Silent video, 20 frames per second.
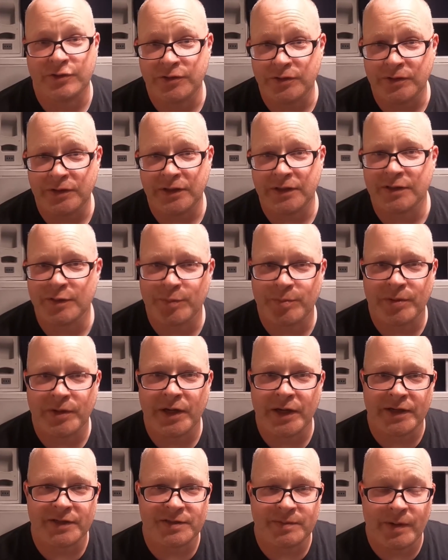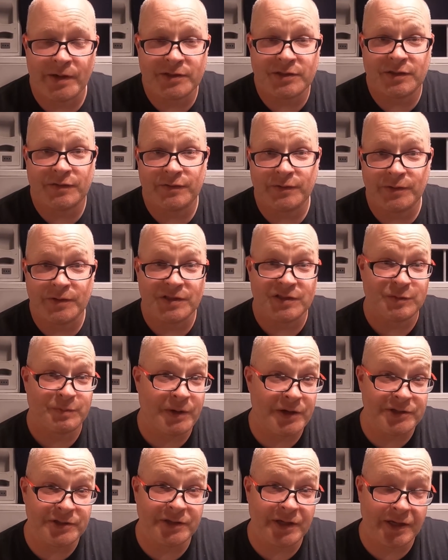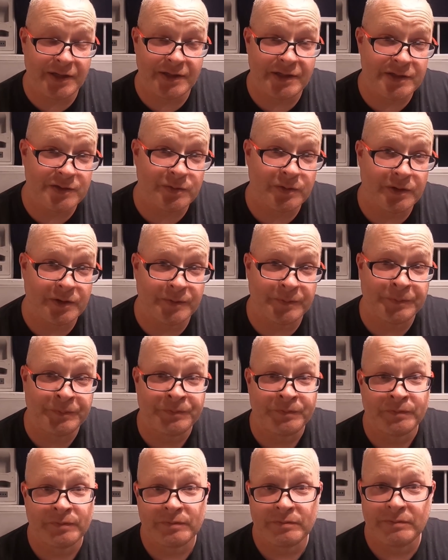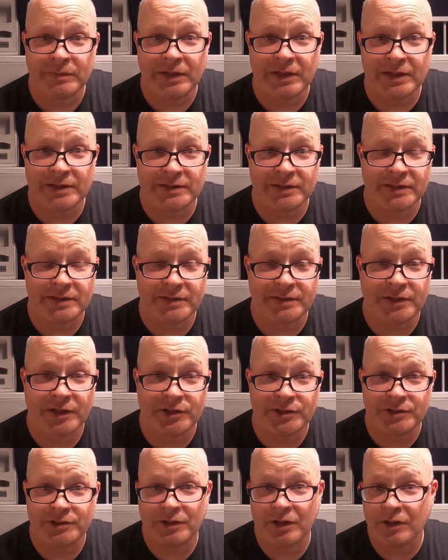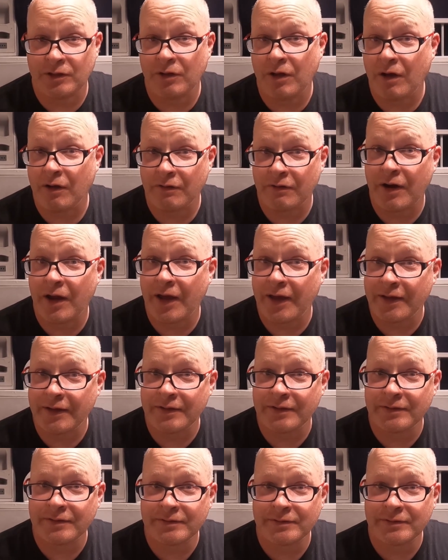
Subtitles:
you do need to bring some extra food, especially on this one, because it is such a long ride.